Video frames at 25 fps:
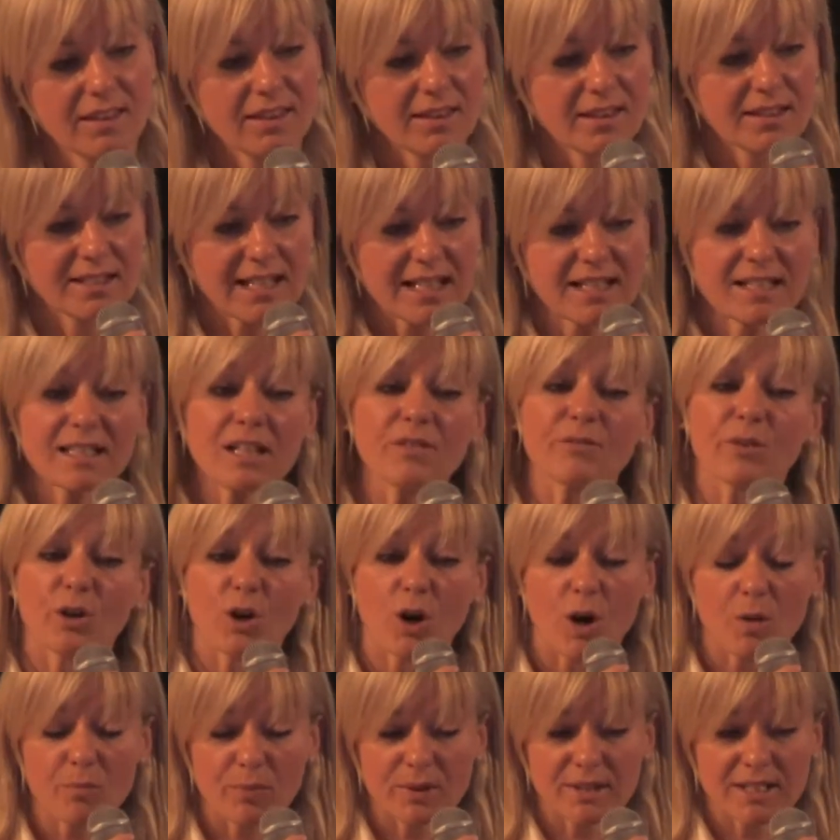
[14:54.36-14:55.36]
testing for
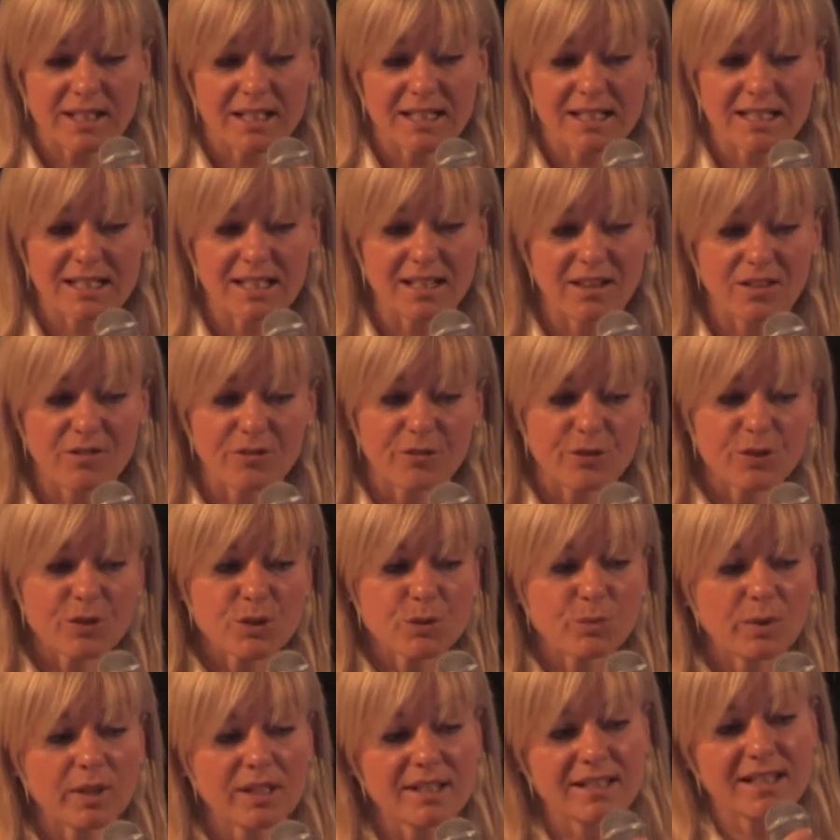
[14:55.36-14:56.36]
competency. The
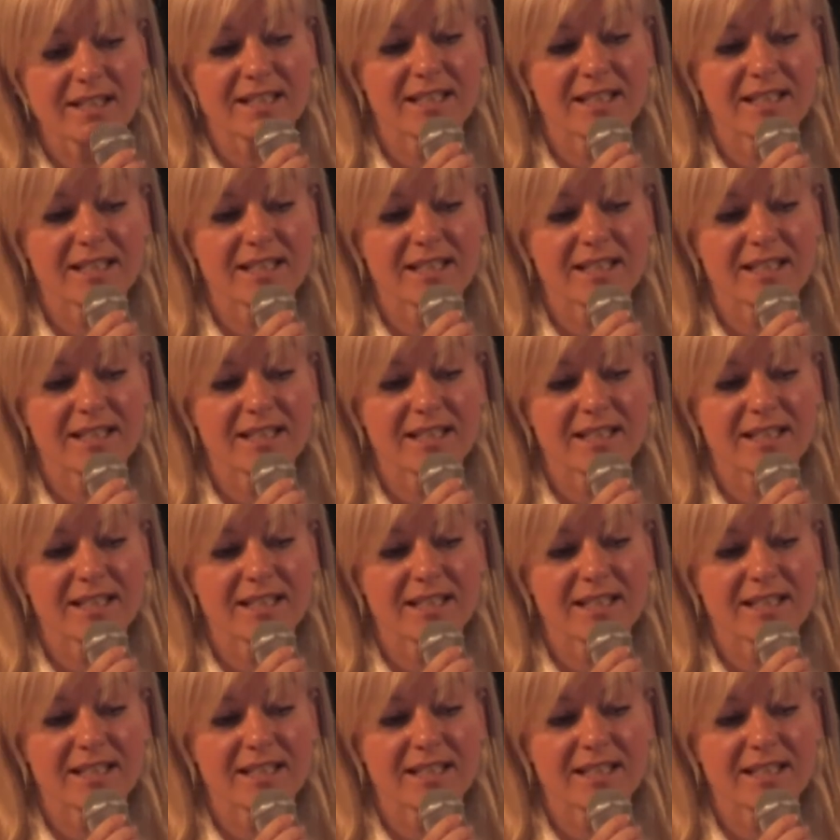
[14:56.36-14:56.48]
first one is the